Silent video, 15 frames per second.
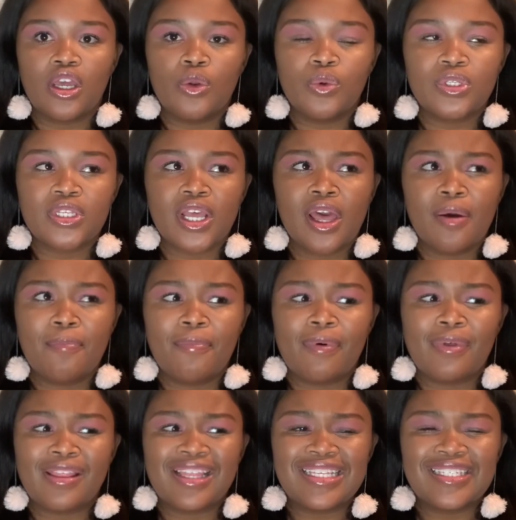It was here
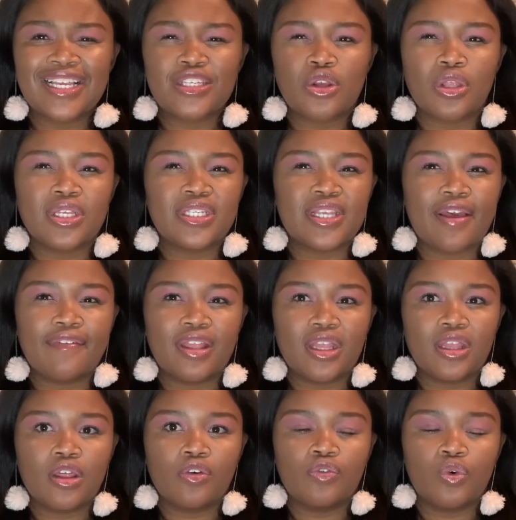the 6th or the
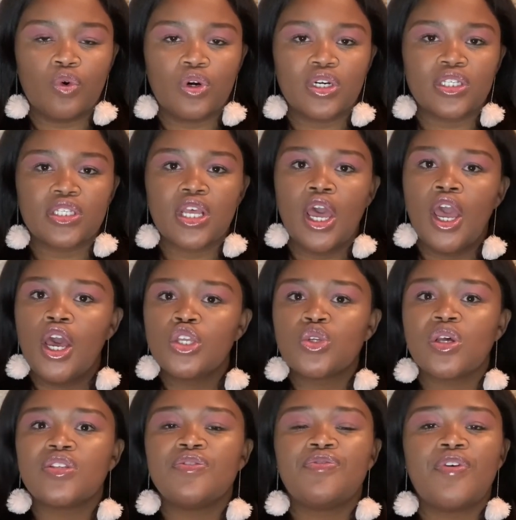7th of August, so
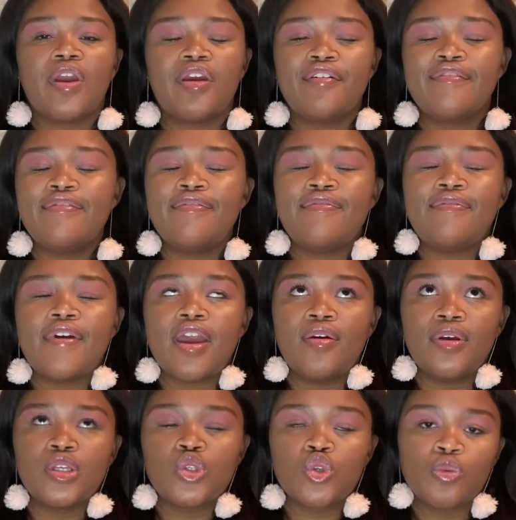I was very,
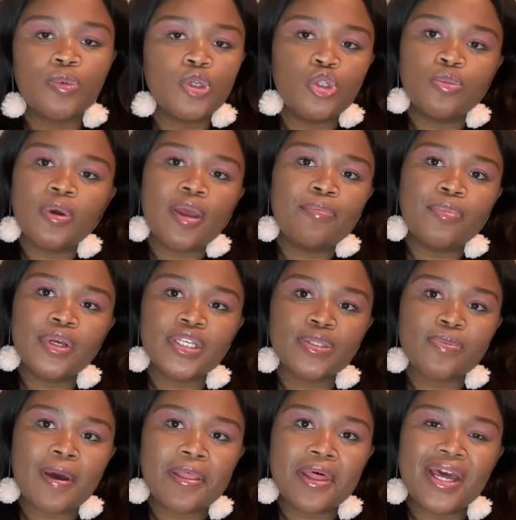very super duper impressed
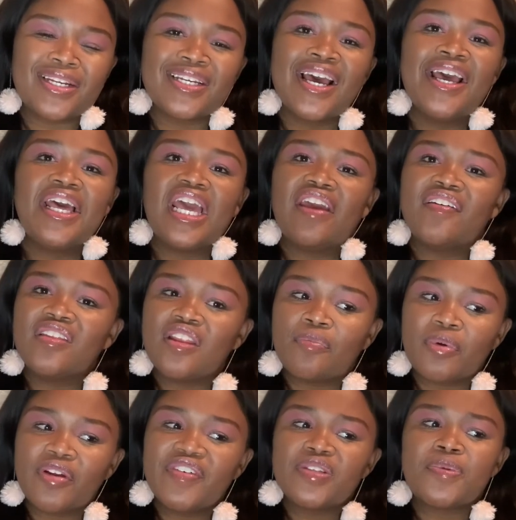by that. Even the
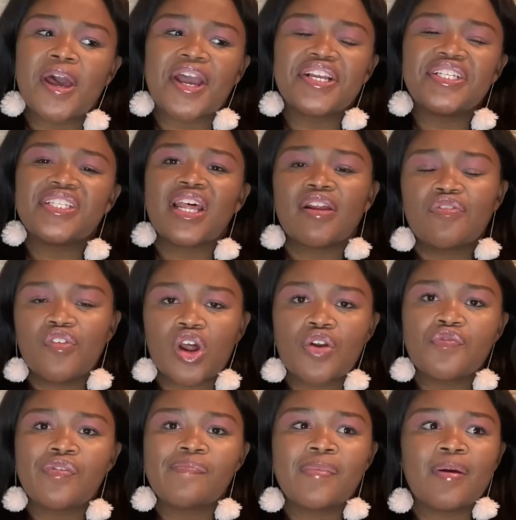previous packages that I've gotten
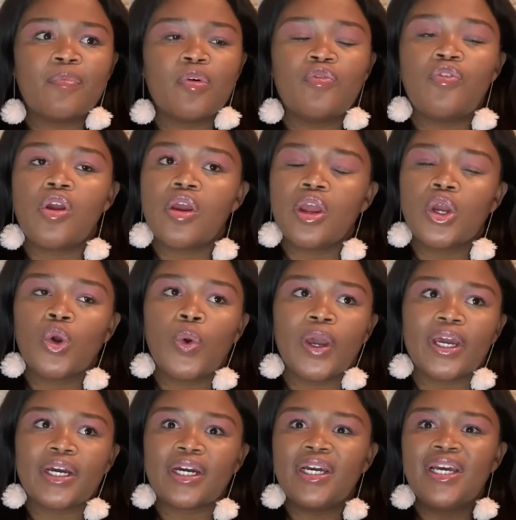from them were very
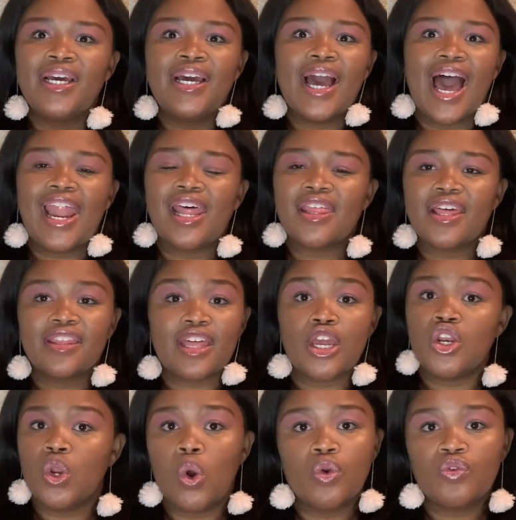quick, and I think they're
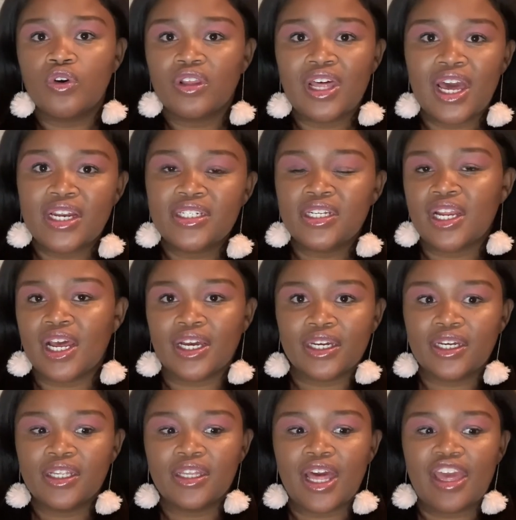known for that. Like,